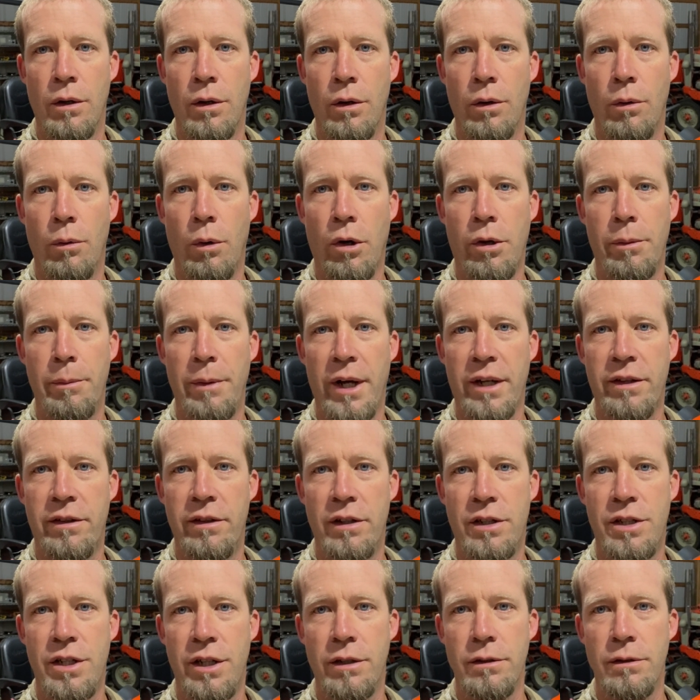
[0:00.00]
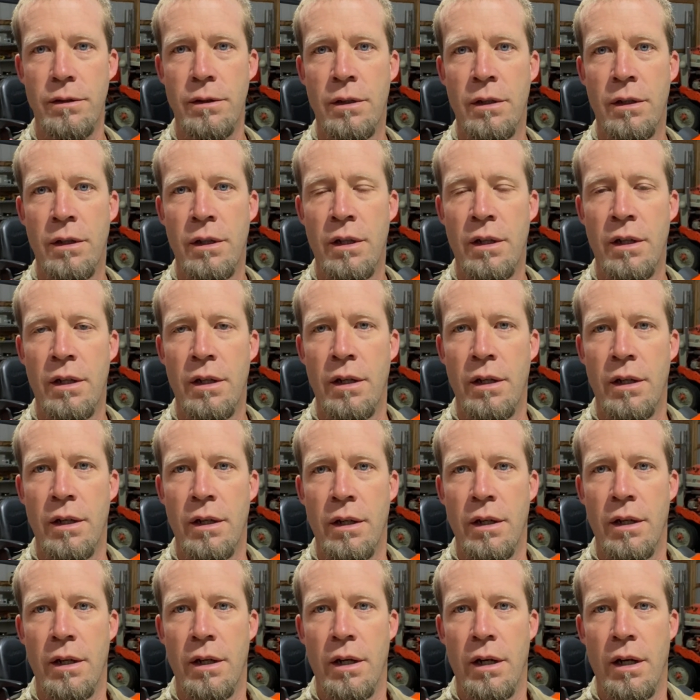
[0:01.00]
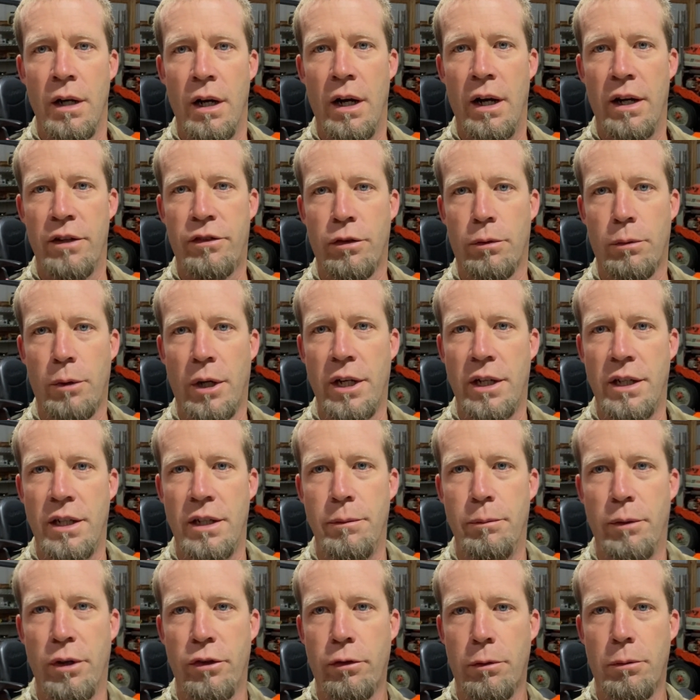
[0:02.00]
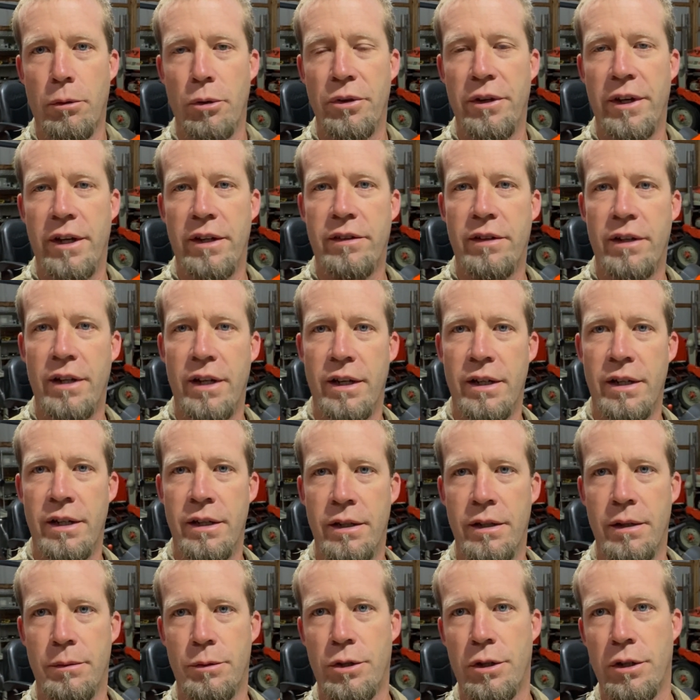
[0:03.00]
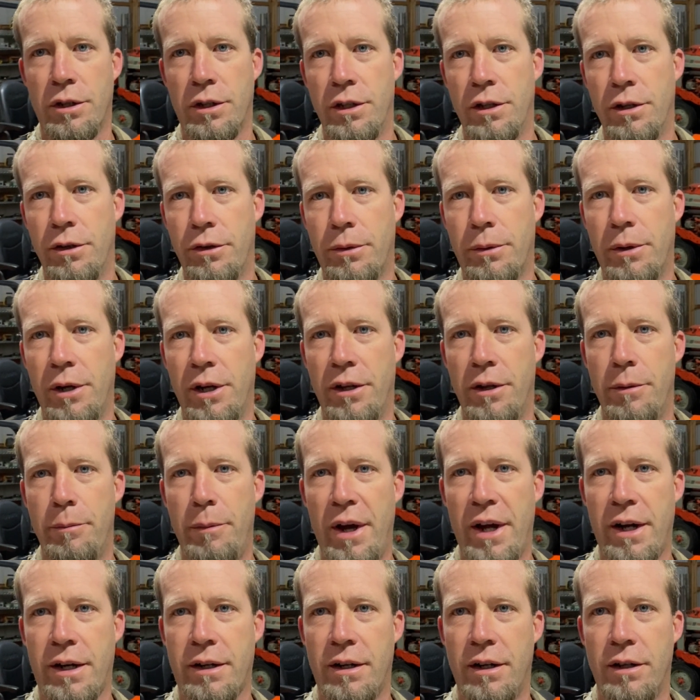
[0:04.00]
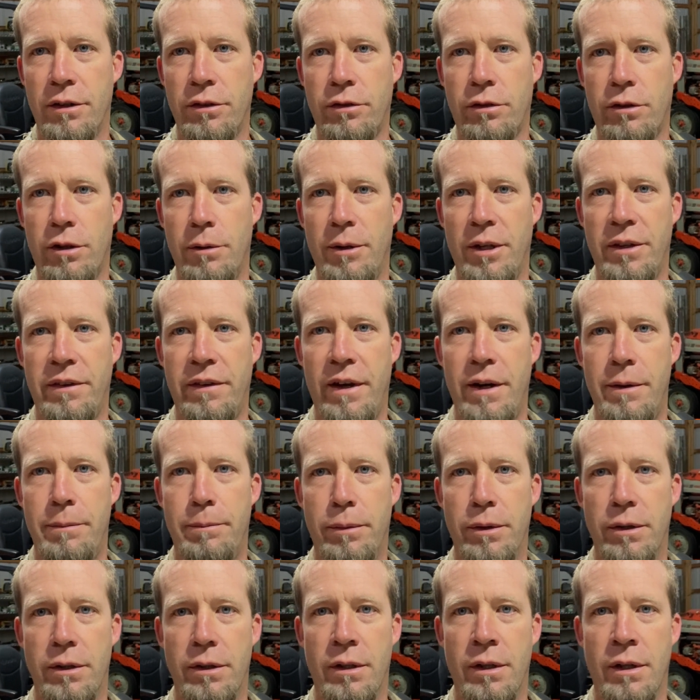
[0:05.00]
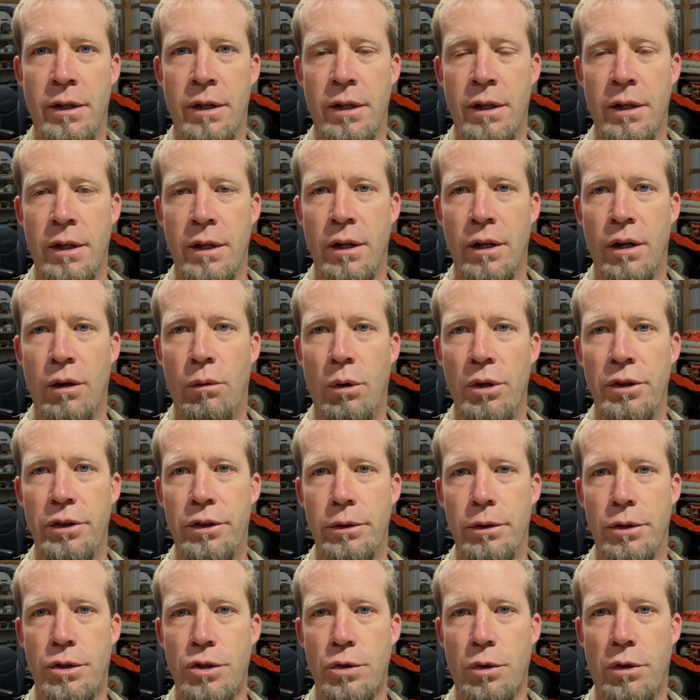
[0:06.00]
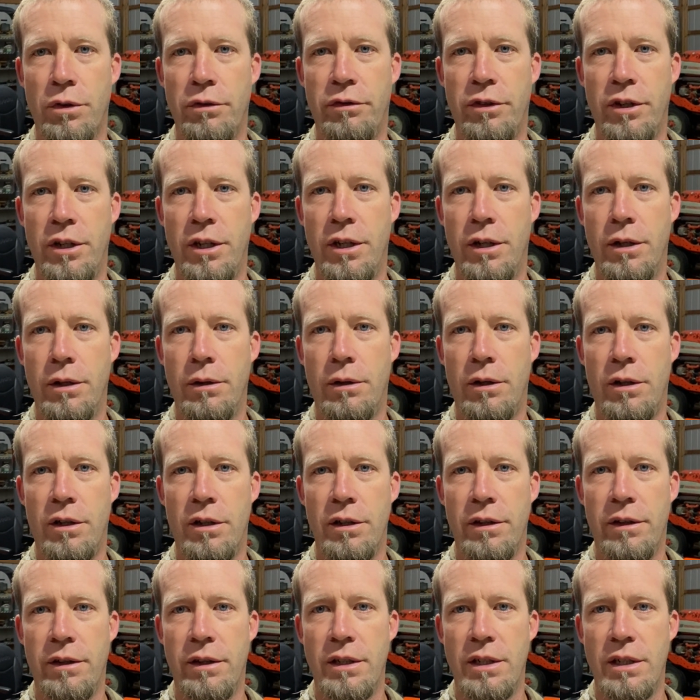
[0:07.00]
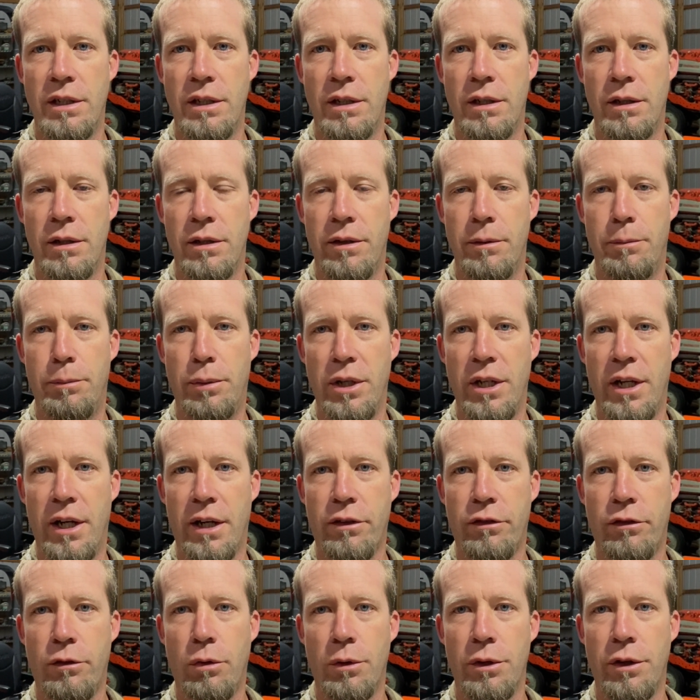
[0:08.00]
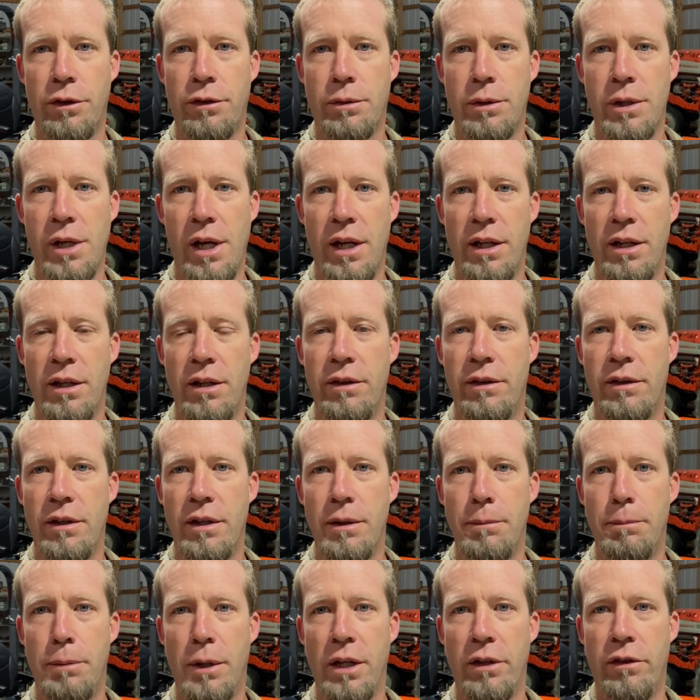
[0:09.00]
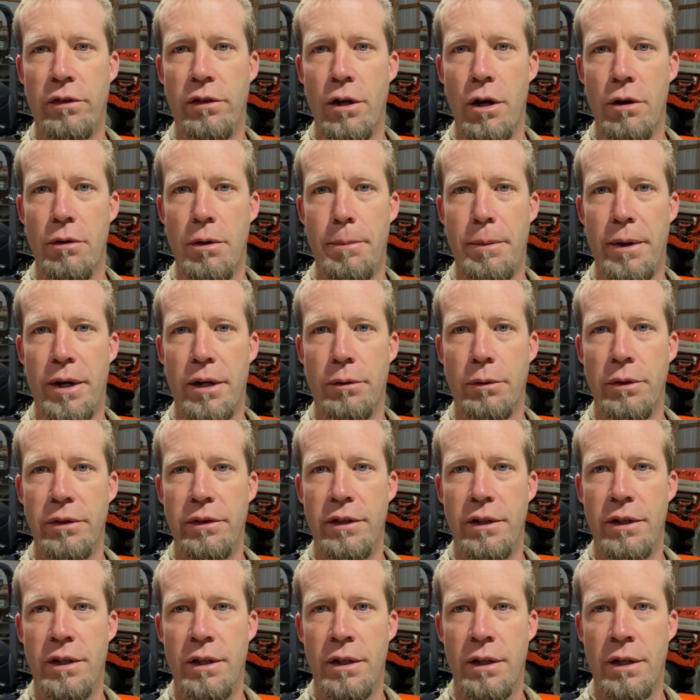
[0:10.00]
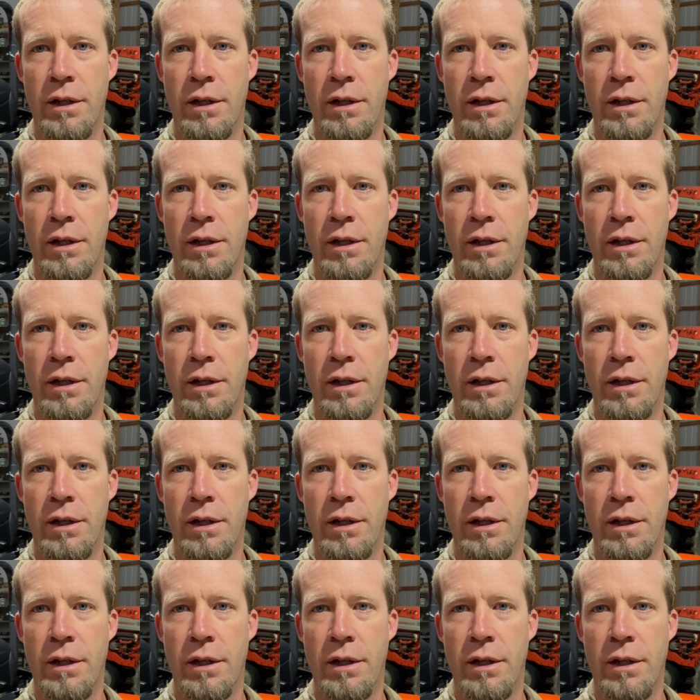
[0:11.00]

Welcome back to the channel. It's a rainy, miserable day today. I'm sure you can hear the rain in the background, sorry about that. But I want to do a short video on the BX2380, the PTO repair we did.